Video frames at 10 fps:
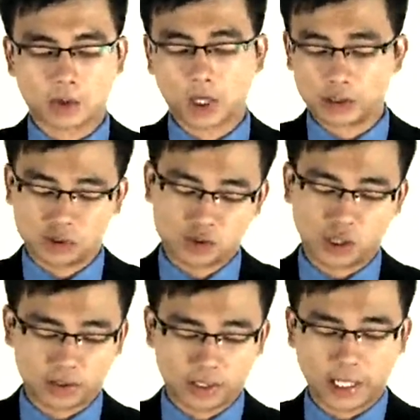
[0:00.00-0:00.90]

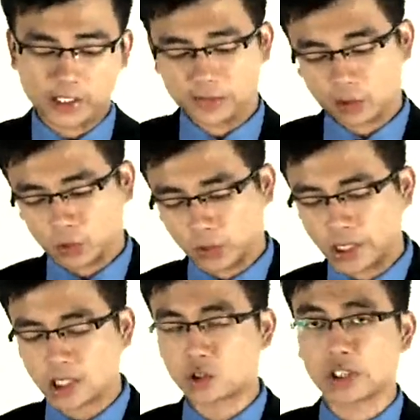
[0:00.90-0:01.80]
construct the case for
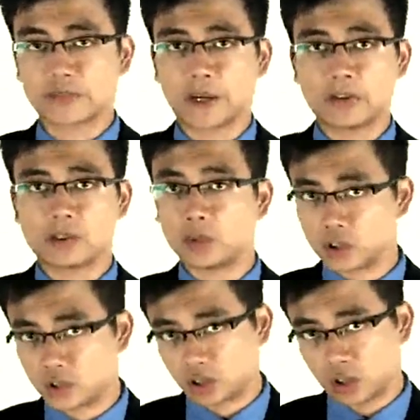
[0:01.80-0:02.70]
greater transparency,
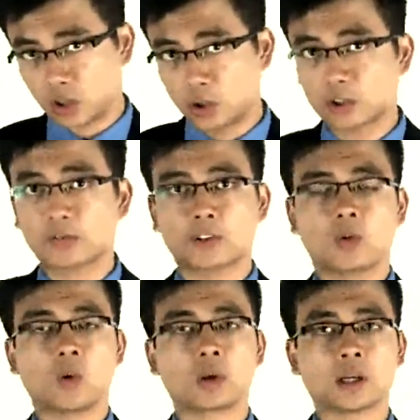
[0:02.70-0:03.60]
which is good for the
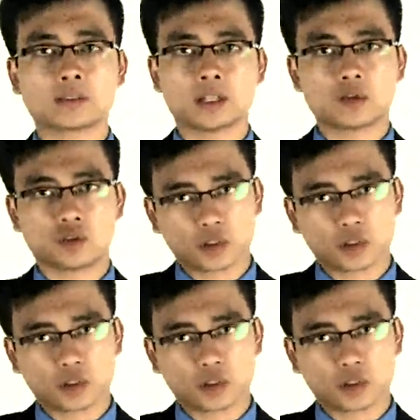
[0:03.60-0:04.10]
organisation.